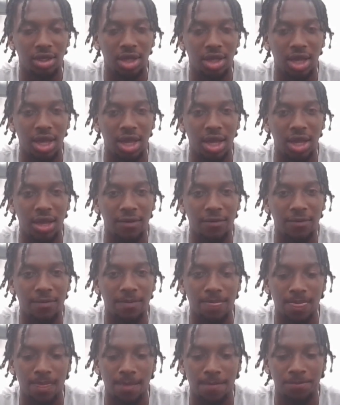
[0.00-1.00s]
and
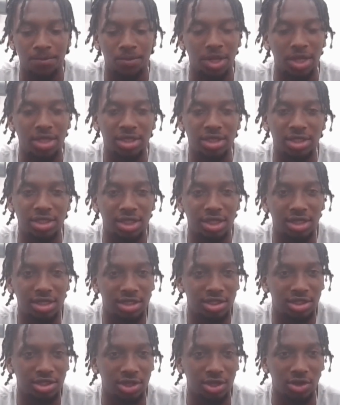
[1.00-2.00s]
it
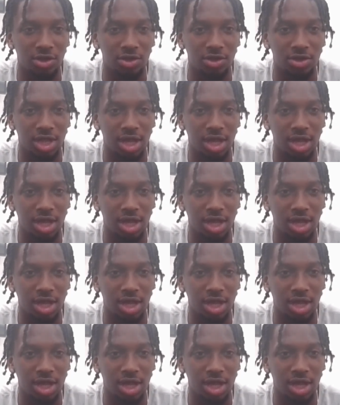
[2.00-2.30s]
just shows